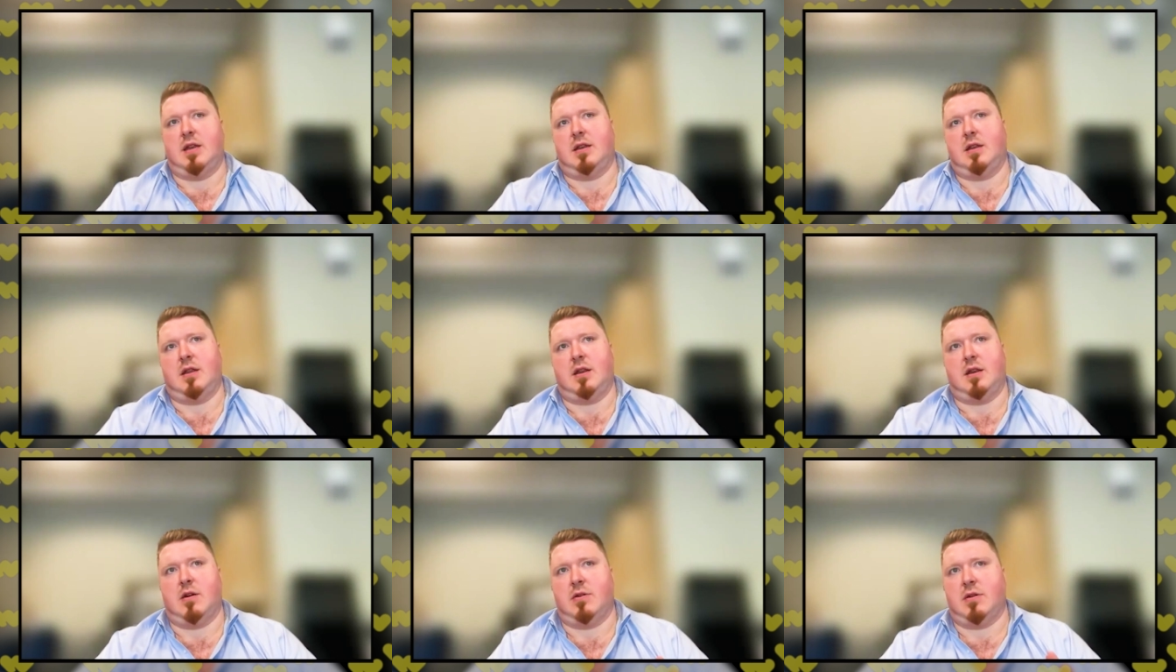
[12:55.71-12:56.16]

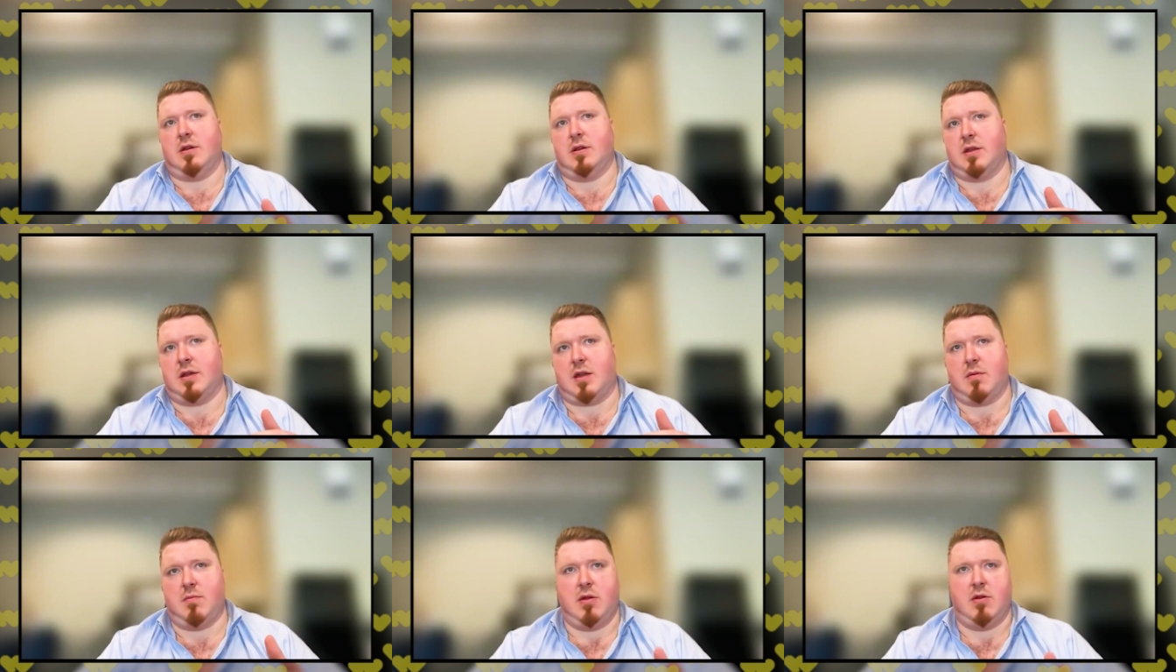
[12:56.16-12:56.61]
you know, you're
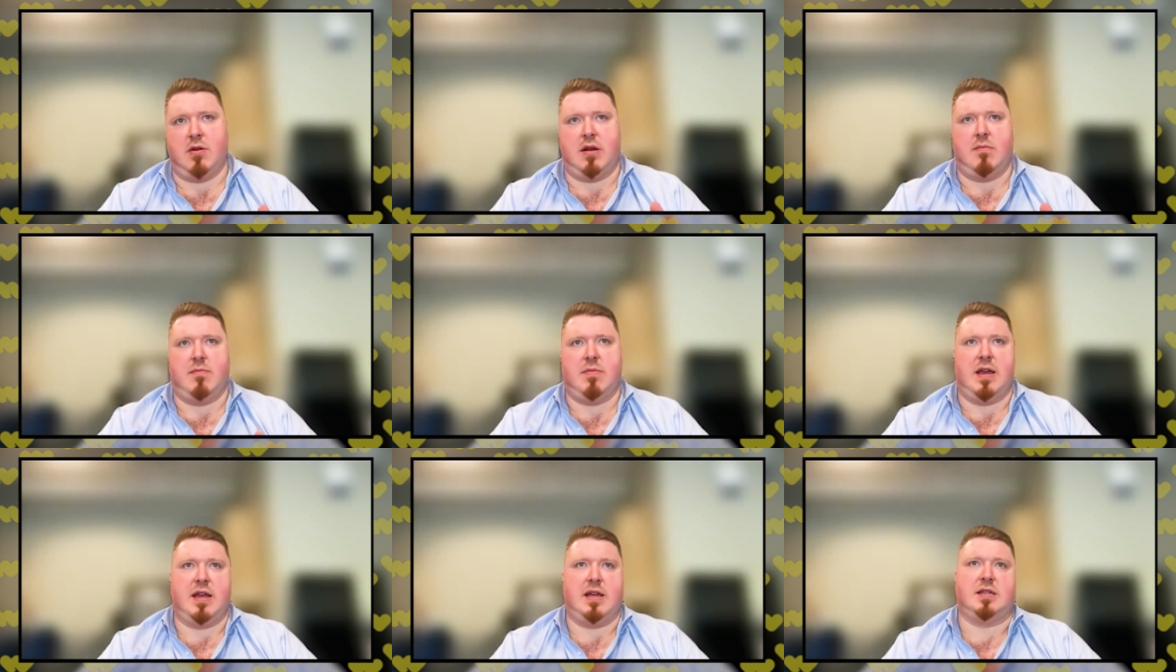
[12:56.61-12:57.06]
the
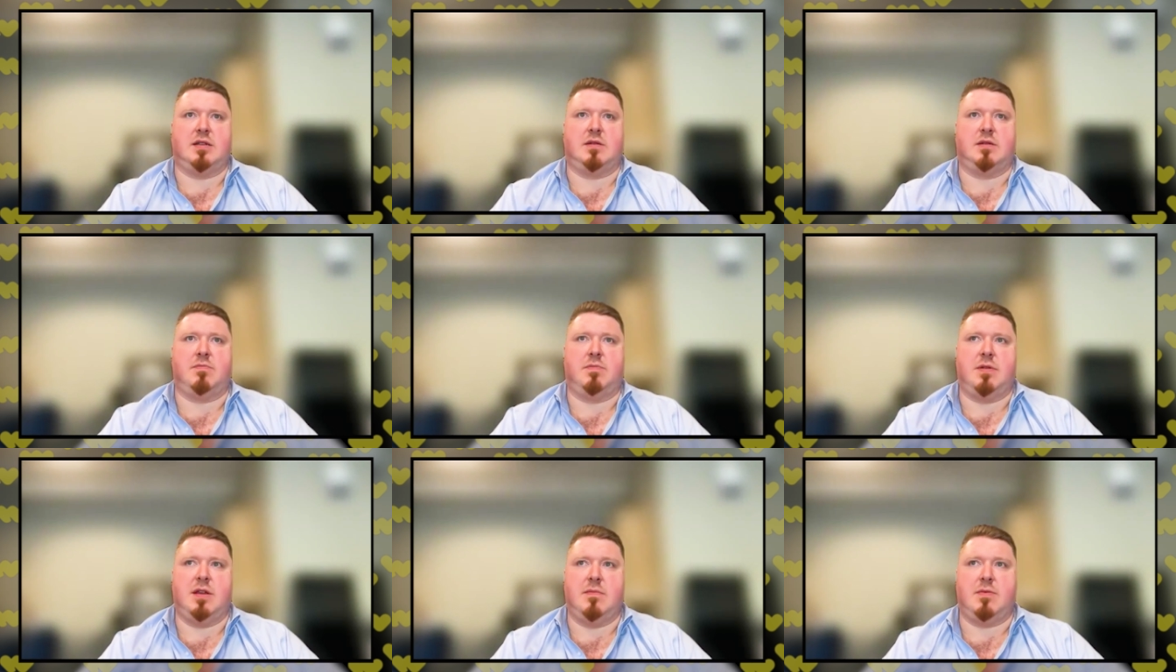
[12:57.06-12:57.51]

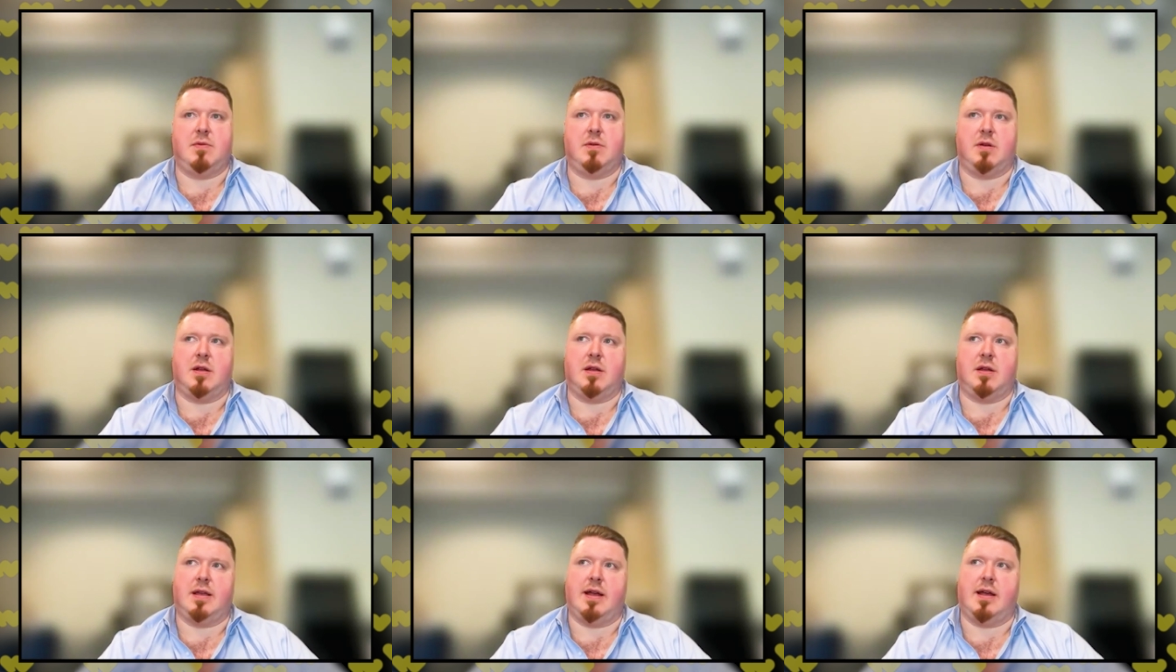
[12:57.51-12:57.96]
community-based people
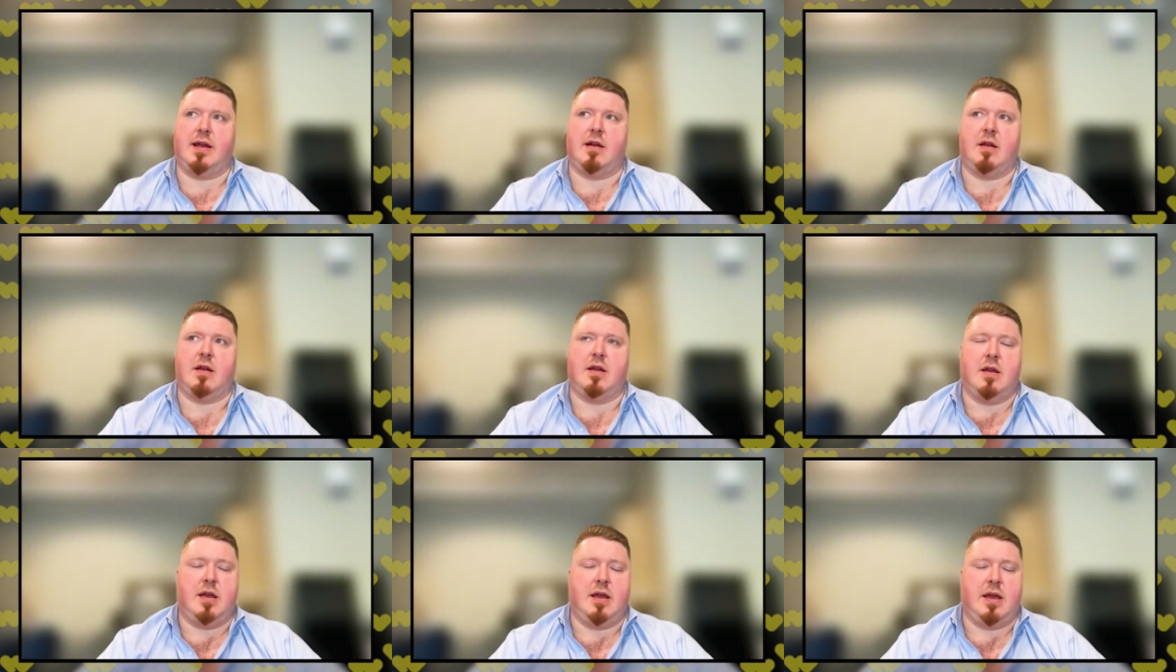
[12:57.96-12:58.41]
are in there,